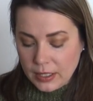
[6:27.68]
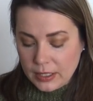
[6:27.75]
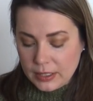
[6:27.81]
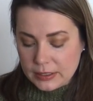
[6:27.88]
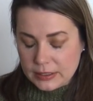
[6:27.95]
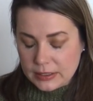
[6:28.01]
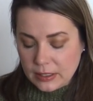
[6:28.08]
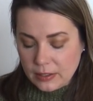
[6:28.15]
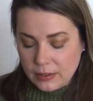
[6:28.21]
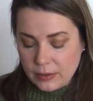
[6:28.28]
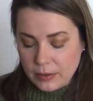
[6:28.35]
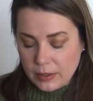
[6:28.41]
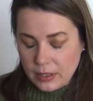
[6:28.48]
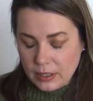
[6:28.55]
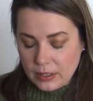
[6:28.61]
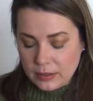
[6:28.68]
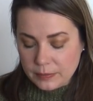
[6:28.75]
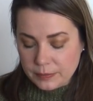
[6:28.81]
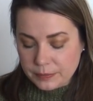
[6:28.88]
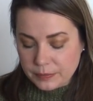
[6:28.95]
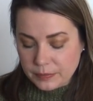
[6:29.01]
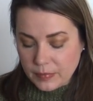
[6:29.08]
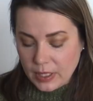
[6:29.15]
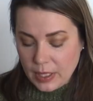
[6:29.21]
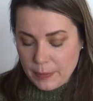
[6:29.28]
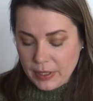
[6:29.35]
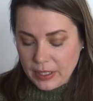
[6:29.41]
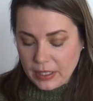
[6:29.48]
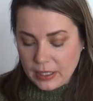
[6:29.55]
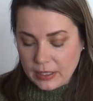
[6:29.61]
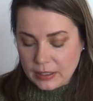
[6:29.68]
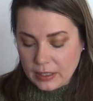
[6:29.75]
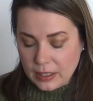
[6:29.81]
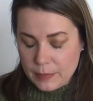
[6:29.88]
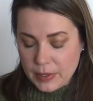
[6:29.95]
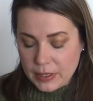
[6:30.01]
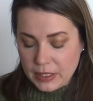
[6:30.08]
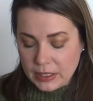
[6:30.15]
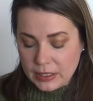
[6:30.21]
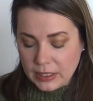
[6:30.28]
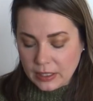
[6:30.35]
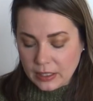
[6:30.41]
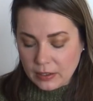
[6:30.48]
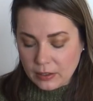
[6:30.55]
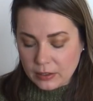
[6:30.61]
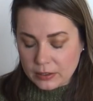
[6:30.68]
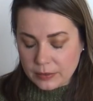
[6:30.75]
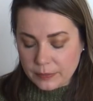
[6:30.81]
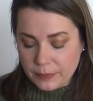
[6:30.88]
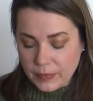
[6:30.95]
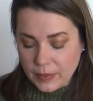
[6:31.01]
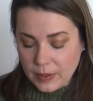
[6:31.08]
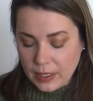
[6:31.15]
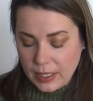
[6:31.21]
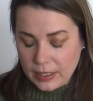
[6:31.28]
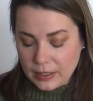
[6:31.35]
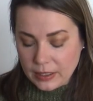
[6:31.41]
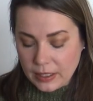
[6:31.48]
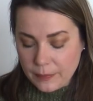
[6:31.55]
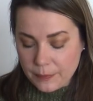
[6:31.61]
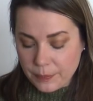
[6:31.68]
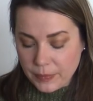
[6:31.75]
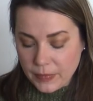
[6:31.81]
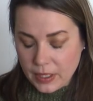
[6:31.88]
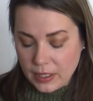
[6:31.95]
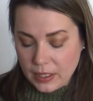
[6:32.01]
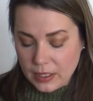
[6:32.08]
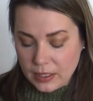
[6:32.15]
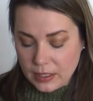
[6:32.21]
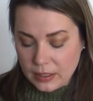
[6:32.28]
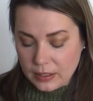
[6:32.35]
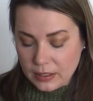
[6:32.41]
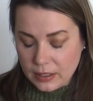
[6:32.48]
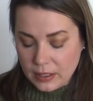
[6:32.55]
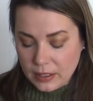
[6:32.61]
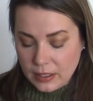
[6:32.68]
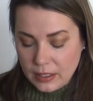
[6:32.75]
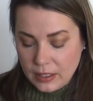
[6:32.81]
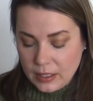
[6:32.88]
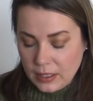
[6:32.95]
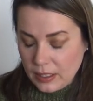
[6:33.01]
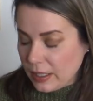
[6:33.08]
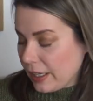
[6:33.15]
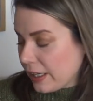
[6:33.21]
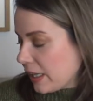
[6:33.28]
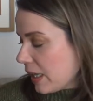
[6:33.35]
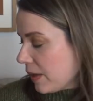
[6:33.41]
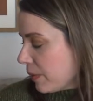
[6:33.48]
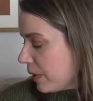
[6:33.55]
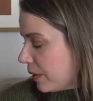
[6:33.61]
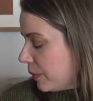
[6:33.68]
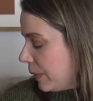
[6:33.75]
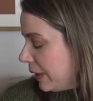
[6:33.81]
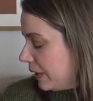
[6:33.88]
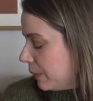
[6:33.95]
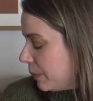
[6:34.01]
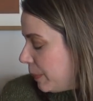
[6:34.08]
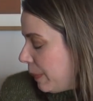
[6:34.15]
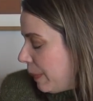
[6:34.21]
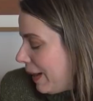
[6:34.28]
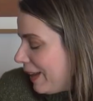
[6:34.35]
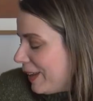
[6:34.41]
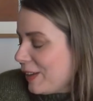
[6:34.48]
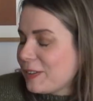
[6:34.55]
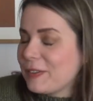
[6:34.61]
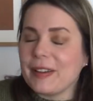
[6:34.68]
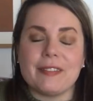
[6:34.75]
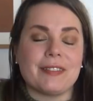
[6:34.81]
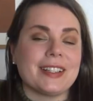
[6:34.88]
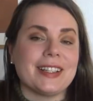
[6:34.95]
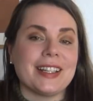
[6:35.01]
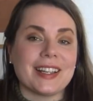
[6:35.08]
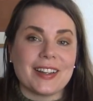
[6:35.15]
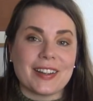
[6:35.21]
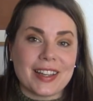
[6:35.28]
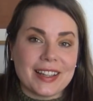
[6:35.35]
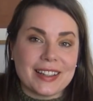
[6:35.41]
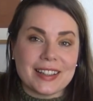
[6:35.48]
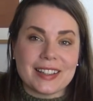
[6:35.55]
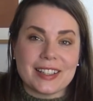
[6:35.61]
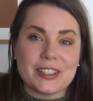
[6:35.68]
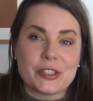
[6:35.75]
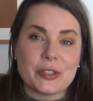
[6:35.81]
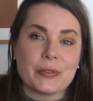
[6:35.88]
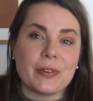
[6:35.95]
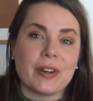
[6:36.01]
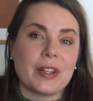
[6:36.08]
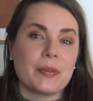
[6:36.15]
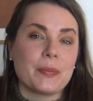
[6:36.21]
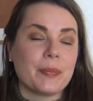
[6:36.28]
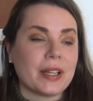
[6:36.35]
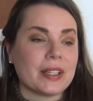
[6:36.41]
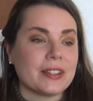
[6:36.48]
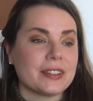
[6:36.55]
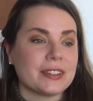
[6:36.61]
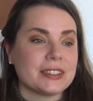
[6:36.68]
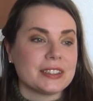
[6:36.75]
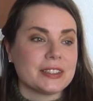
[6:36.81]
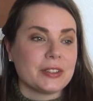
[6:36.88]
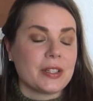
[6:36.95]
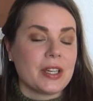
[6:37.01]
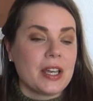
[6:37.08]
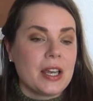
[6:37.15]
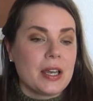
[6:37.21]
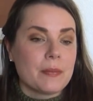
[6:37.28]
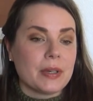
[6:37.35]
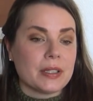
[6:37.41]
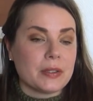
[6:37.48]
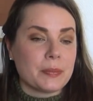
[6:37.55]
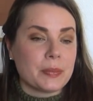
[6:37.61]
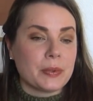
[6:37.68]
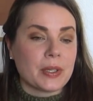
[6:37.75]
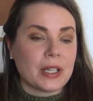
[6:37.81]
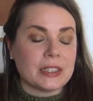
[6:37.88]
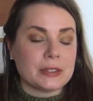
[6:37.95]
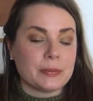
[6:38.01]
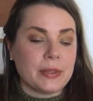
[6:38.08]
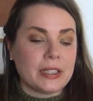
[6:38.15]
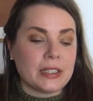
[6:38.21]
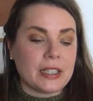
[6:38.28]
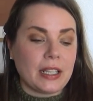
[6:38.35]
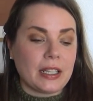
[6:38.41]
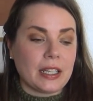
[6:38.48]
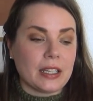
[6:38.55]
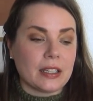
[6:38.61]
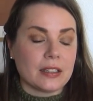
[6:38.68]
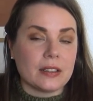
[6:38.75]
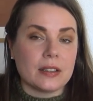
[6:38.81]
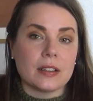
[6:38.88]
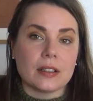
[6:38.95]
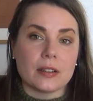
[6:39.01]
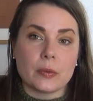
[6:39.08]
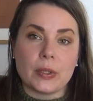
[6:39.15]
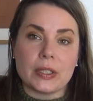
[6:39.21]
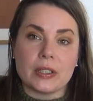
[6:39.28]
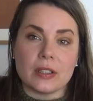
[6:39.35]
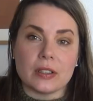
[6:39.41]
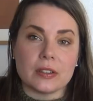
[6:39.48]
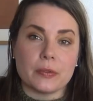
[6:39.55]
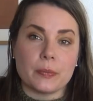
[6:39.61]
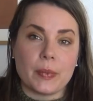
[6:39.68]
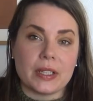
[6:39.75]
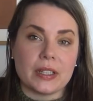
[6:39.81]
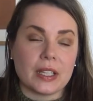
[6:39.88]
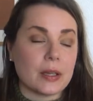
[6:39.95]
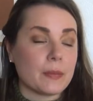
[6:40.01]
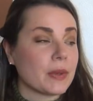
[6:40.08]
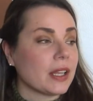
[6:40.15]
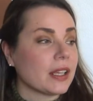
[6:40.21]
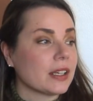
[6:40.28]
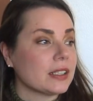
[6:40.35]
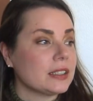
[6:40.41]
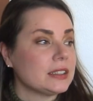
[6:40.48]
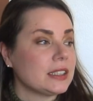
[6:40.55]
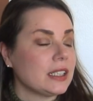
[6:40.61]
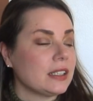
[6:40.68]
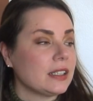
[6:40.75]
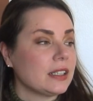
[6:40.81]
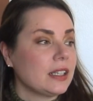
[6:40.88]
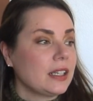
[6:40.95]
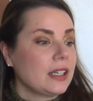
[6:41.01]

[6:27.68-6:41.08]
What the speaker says: So I've been knitting a lot lately, and I have quite a pile of everything again that I should write patterns to, but the book has been taking quite a lot of my time, like I said,